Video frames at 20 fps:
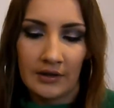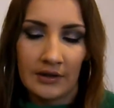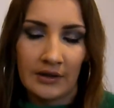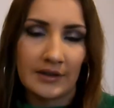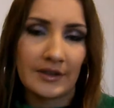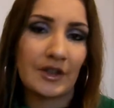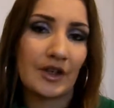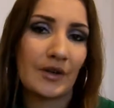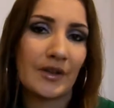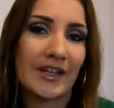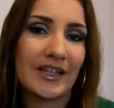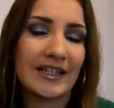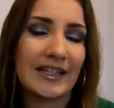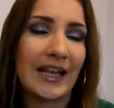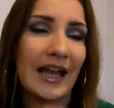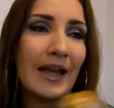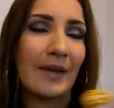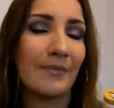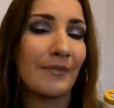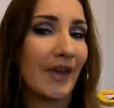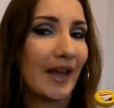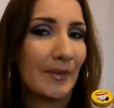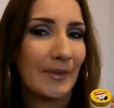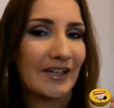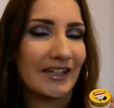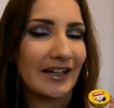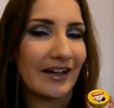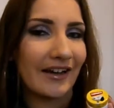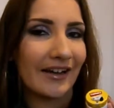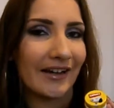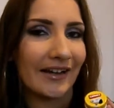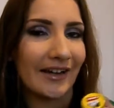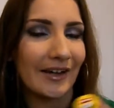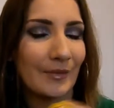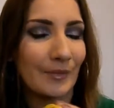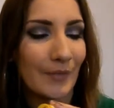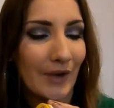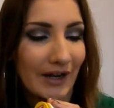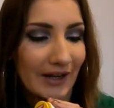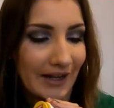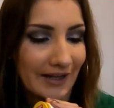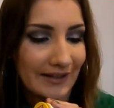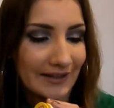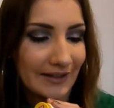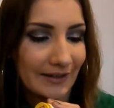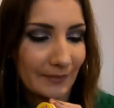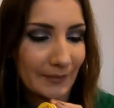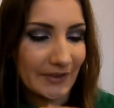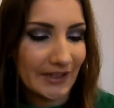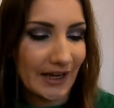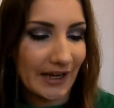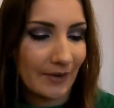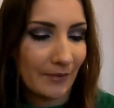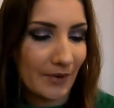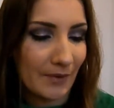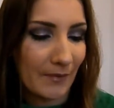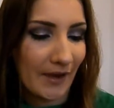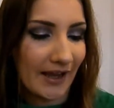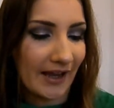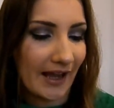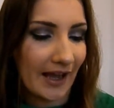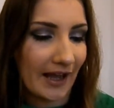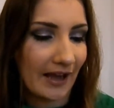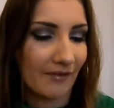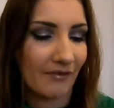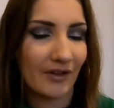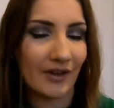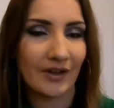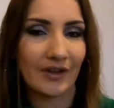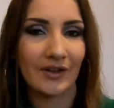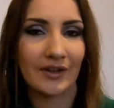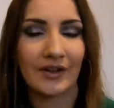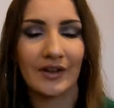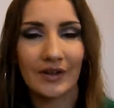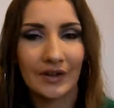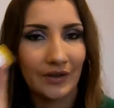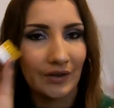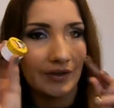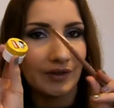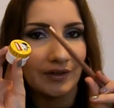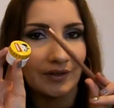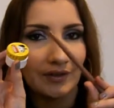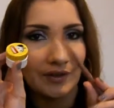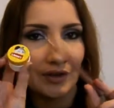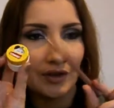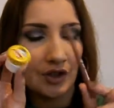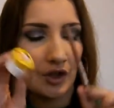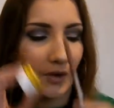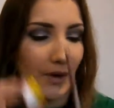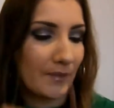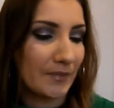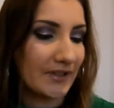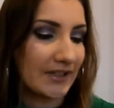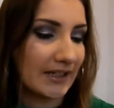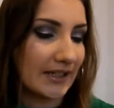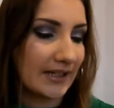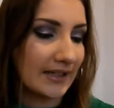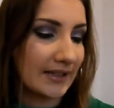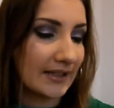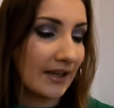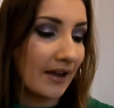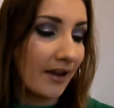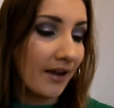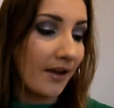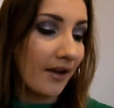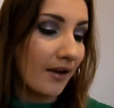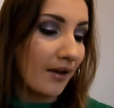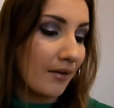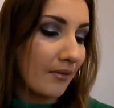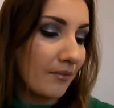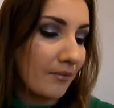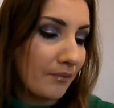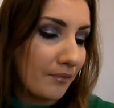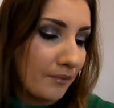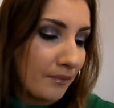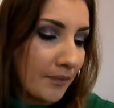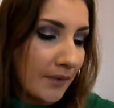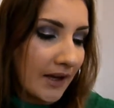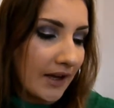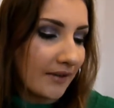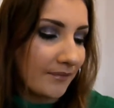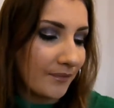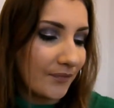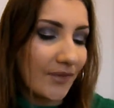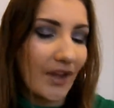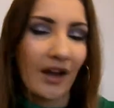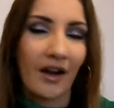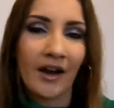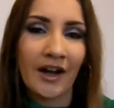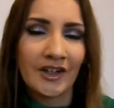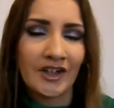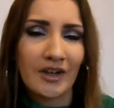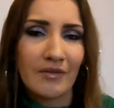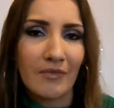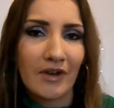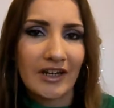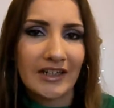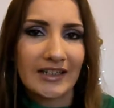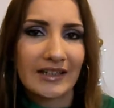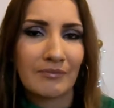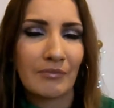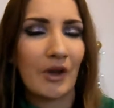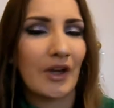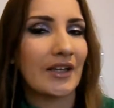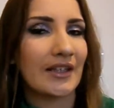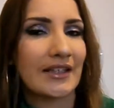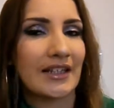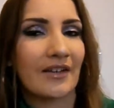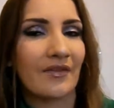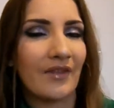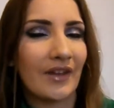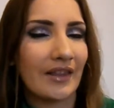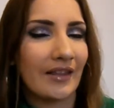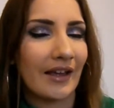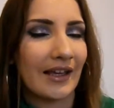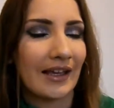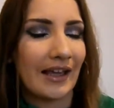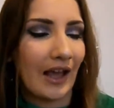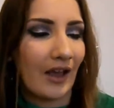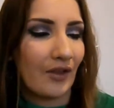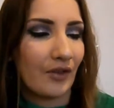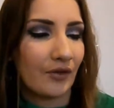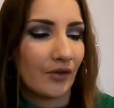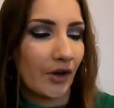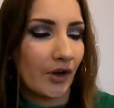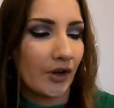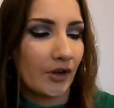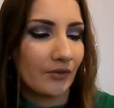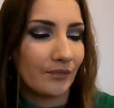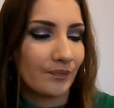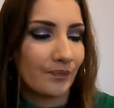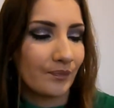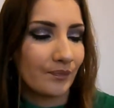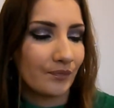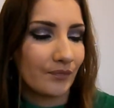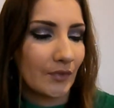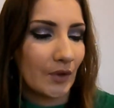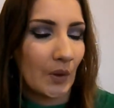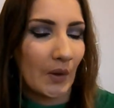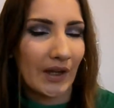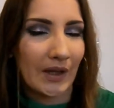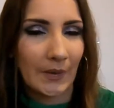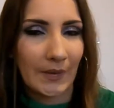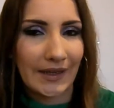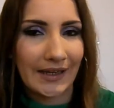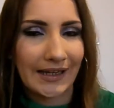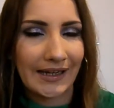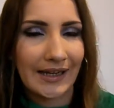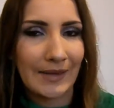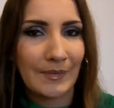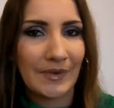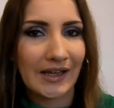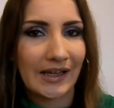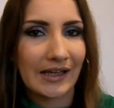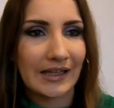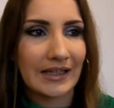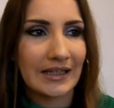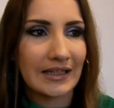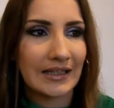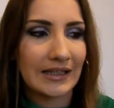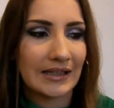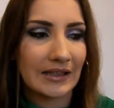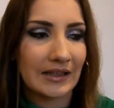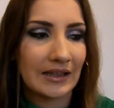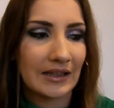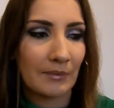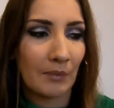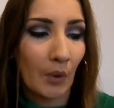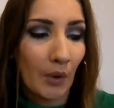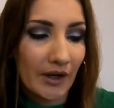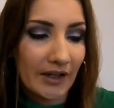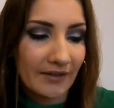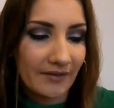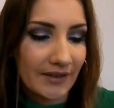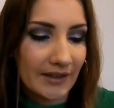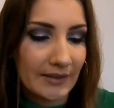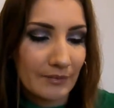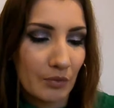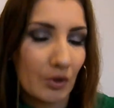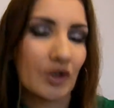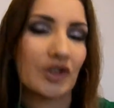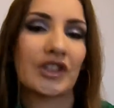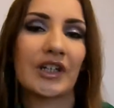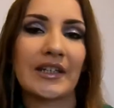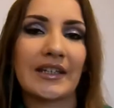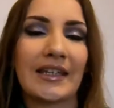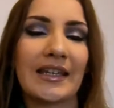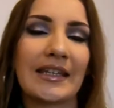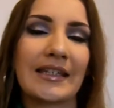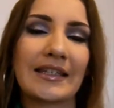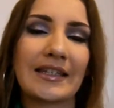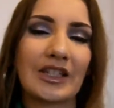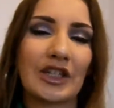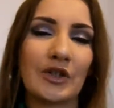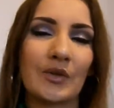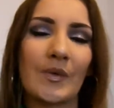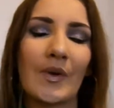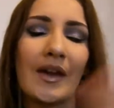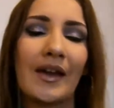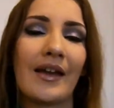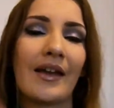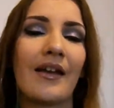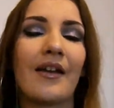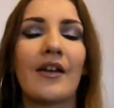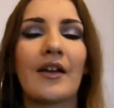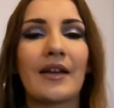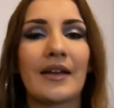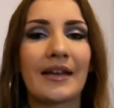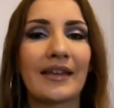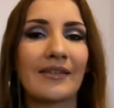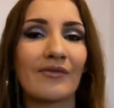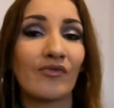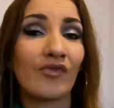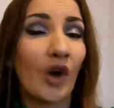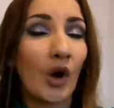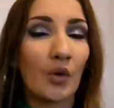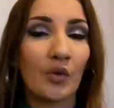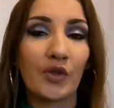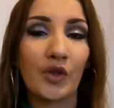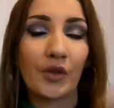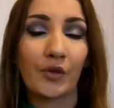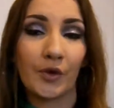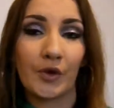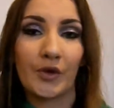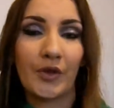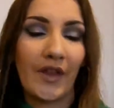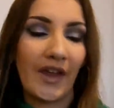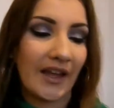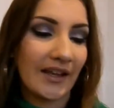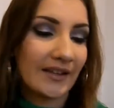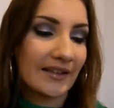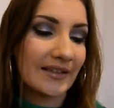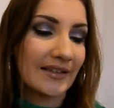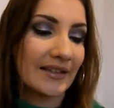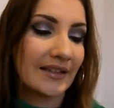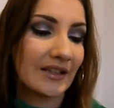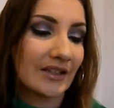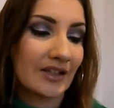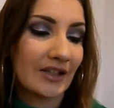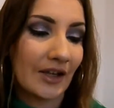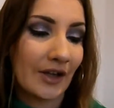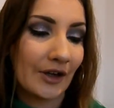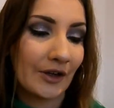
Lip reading: So this may be done by next update. We may have 2 empties, but I don't mind putting stuff in that I get through quite quickly because the point of this project is to roll through things. So